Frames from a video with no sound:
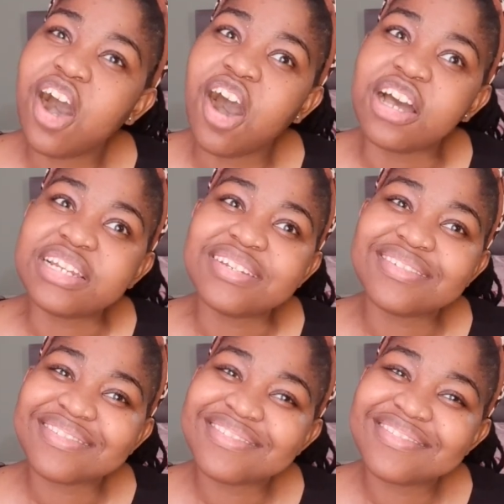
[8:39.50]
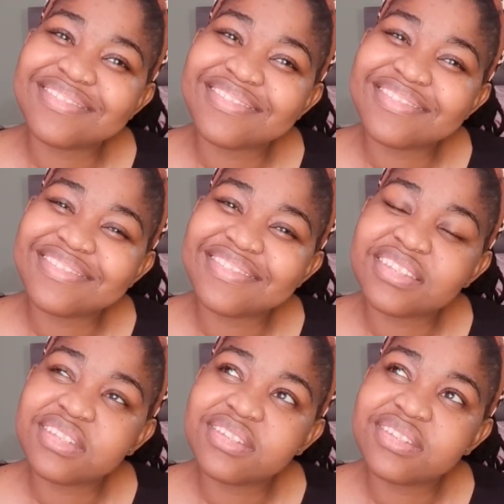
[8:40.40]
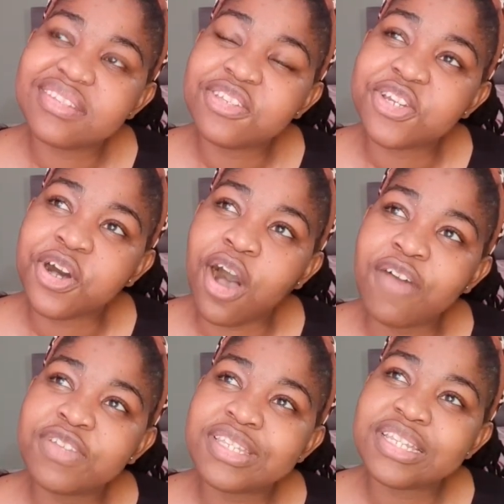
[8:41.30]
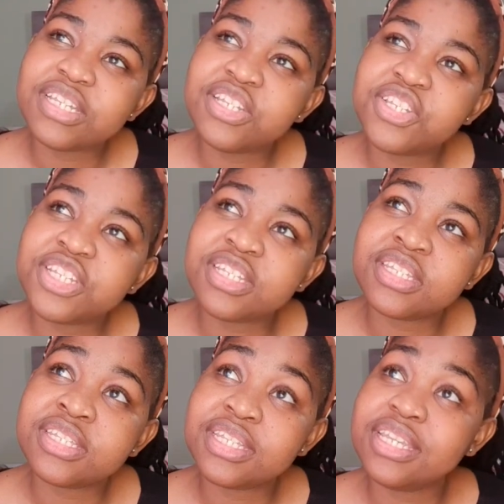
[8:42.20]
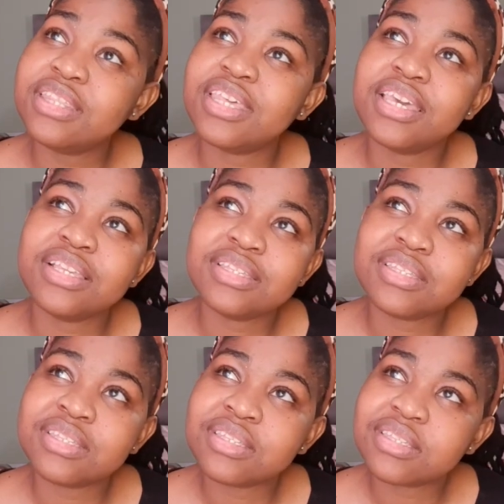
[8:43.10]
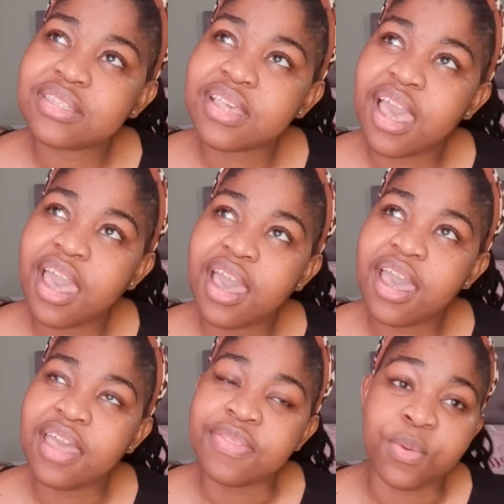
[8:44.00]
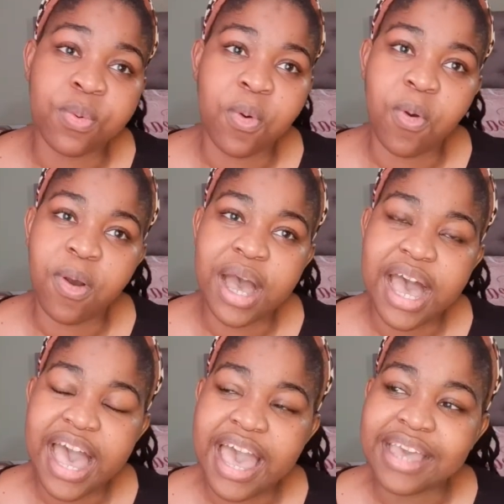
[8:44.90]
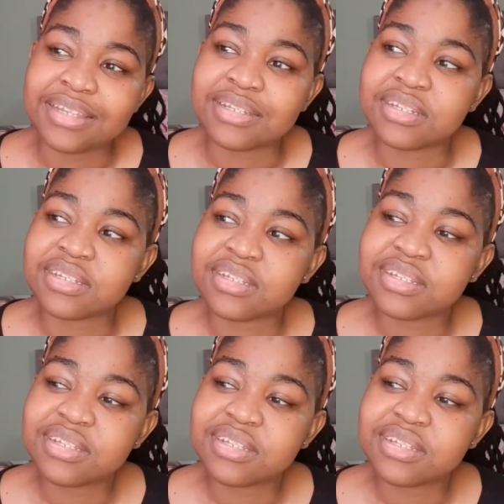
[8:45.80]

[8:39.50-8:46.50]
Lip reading: odd. You know, obviously she's seen things in the war, and